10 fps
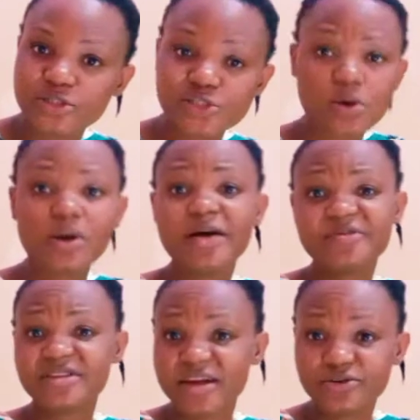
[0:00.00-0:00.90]
So let
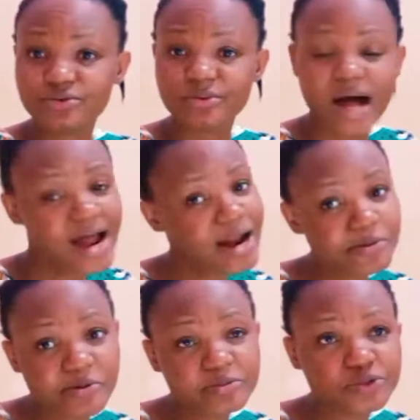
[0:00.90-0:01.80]
me tell you, how
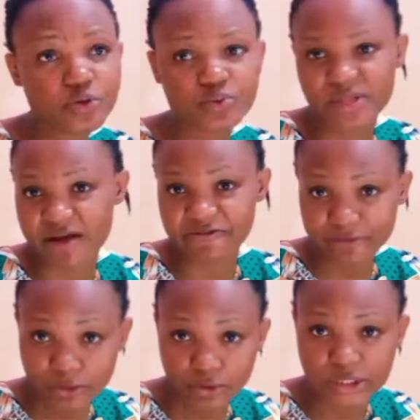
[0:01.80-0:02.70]
don't joke with their
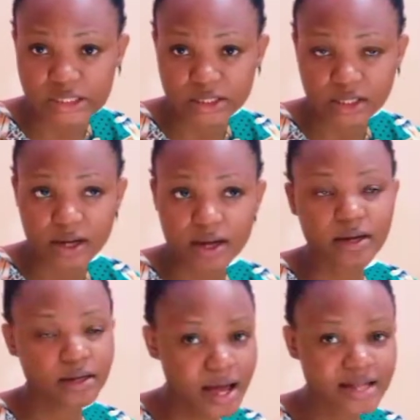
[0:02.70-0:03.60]
food.
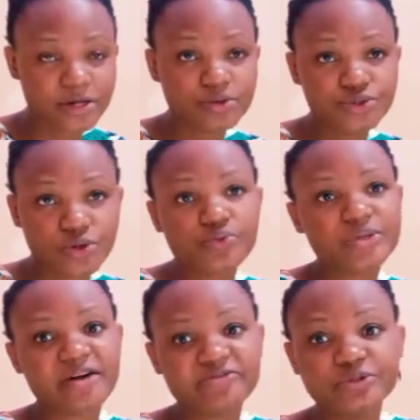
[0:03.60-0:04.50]
Yeah, they don't joke with
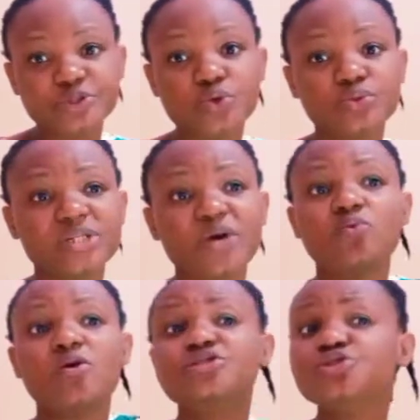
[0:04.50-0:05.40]
their food. So they
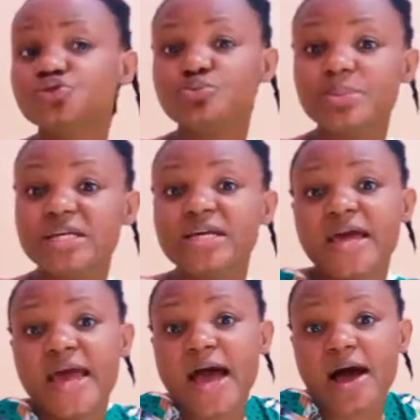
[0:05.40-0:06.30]
want you to be
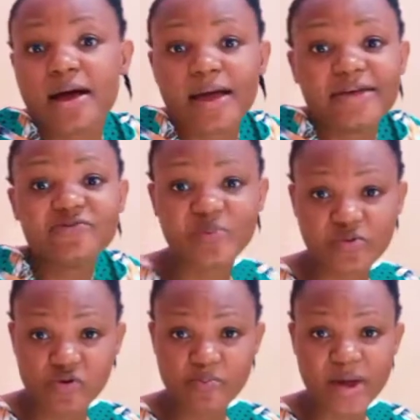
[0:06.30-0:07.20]

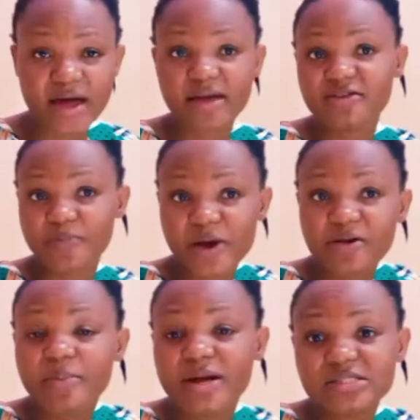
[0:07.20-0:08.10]

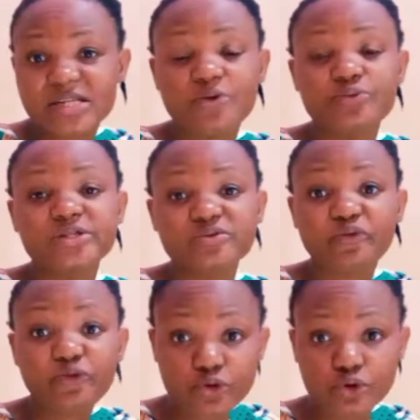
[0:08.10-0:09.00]
experimental with
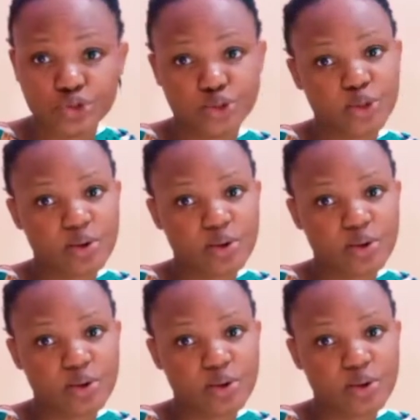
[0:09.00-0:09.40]
food.